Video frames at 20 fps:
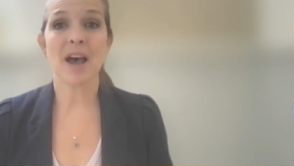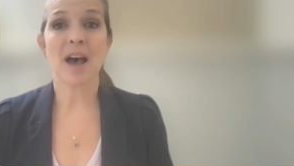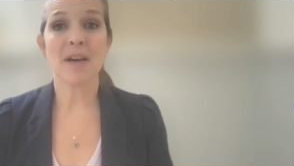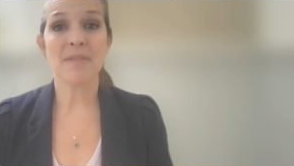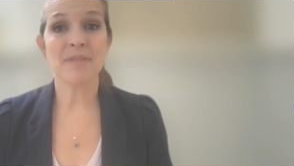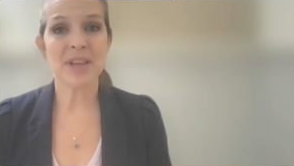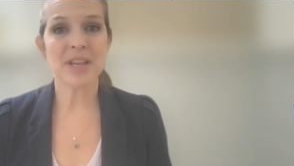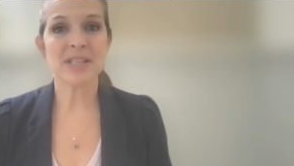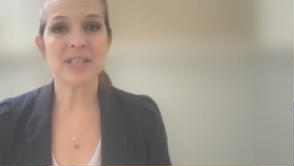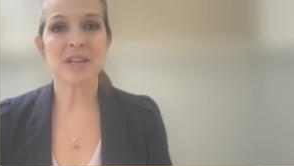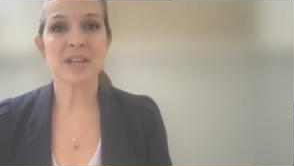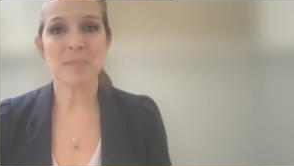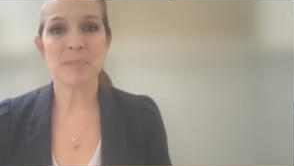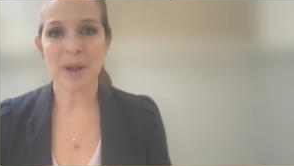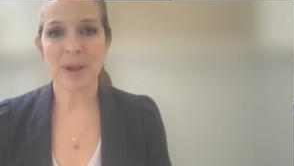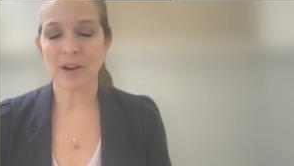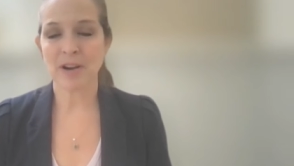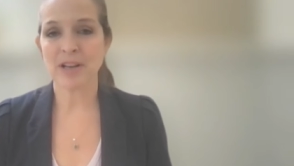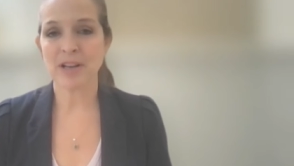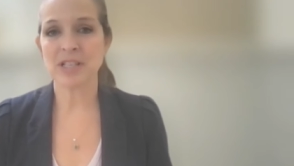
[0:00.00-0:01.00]
obvious and
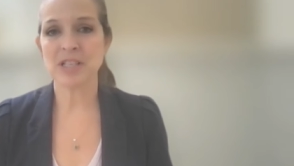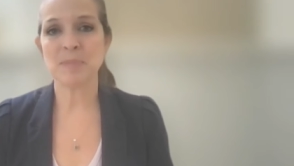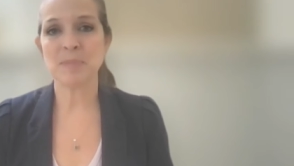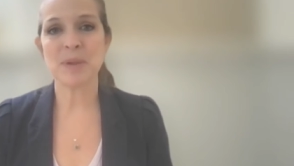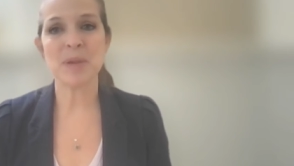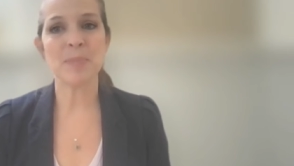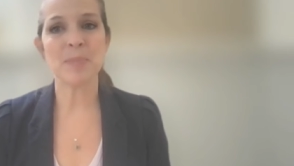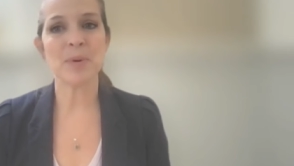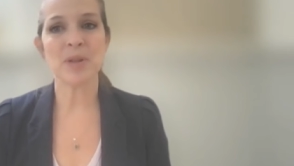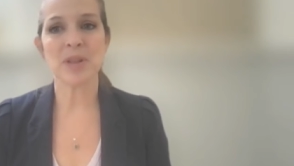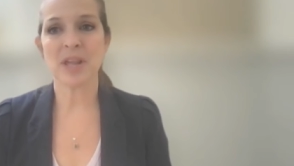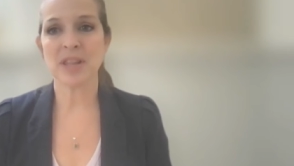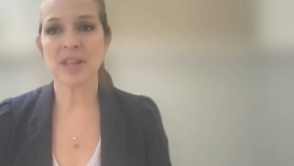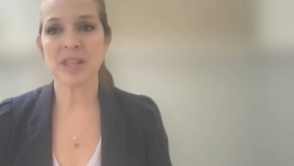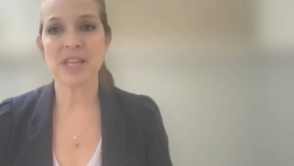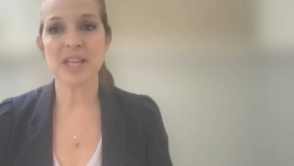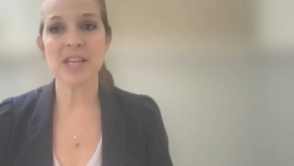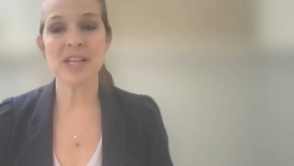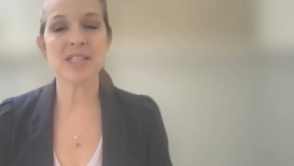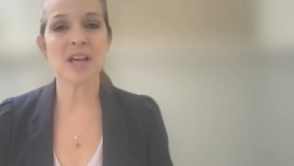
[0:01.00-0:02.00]
apparent to people that
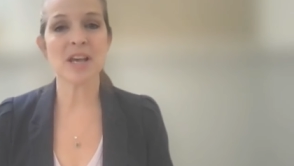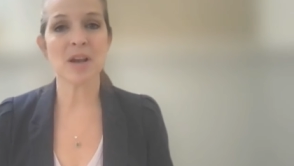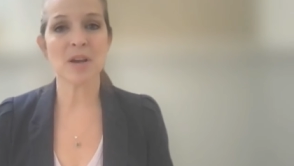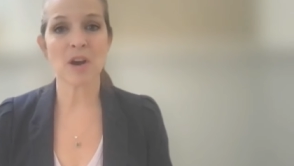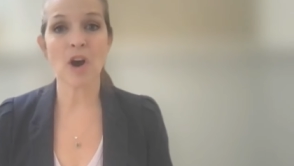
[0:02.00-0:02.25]
these are,